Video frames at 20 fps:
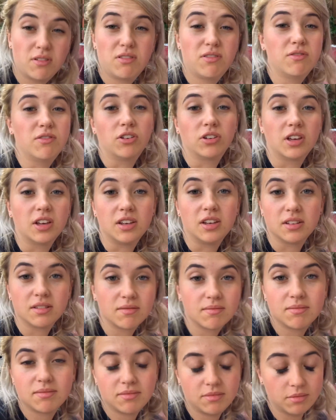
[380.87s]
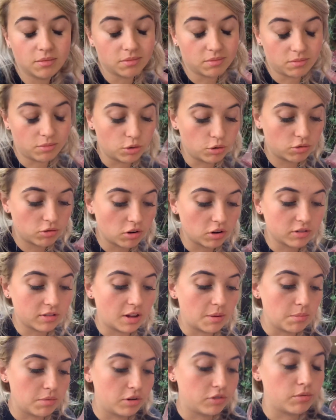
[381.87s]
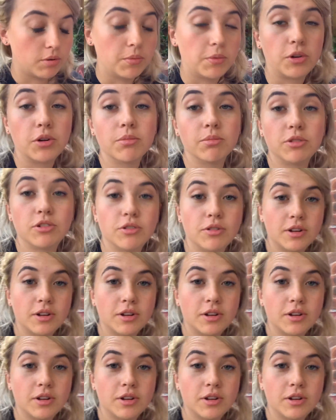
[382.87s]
Fuck it, we'll cross that bridge when we come to it.